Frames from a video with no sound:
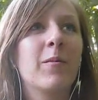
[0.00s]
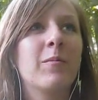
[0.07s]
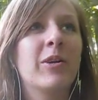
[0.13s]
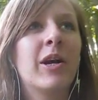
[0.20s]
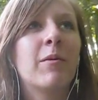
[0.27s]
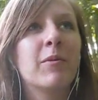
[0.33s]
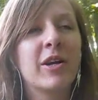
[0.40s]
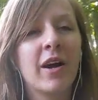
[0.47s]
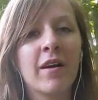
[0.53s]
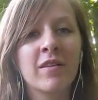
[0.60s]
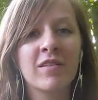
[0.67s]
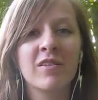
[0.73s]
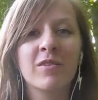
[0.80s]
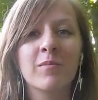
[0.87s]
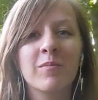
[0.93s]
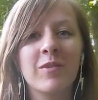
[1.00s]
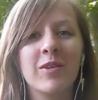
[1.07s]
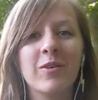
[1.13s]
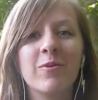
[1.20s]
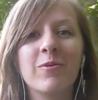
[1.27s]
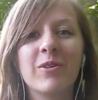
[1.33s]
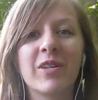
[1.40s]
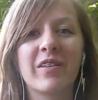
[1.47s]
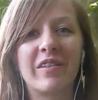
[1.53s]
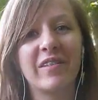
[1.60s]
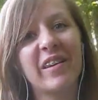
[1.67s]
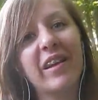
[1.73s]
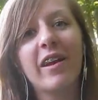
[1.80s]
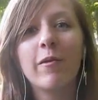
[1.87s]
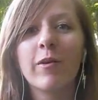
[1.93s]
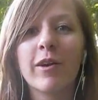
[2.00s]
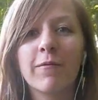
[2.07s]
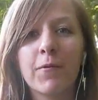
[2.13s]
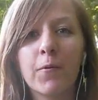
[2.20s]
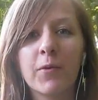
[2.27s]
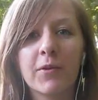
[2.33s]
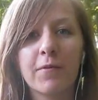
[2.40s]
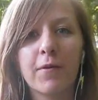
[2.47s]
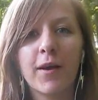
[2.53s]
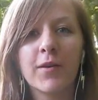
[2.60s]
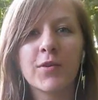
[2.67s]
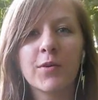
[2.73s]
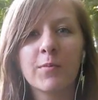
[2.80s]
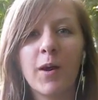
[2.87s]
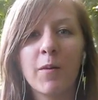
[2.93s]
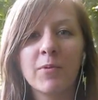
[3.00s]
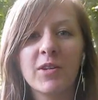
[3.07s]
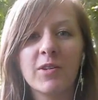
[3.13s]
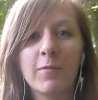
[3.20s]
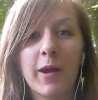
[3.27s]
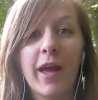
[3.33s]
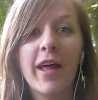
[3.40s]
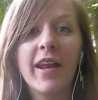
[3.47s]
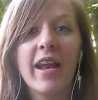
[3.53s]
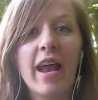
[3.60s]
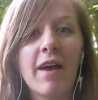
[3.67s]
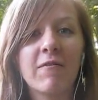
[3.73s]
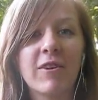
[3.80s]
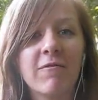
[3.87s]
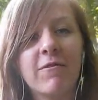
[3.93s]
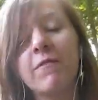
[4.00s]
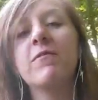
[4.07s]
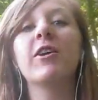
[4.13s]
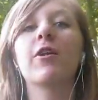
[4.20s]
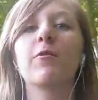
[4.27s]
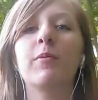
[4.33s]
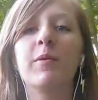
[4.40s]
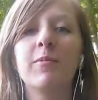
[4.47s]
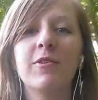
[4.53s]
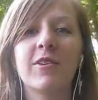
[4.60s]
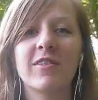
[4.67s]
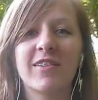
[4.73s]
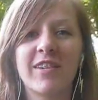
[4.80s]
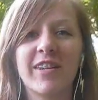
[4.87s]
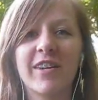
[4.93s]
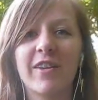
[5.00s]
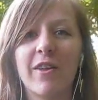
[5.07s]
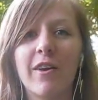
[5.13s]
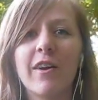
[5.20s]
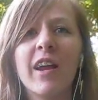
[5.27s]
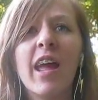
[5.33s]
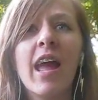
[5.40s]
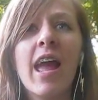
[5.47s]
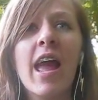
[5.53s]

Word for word: become accustomed to just singing whatever Wizard Rock song pops into my head and having 50 other people start singing along,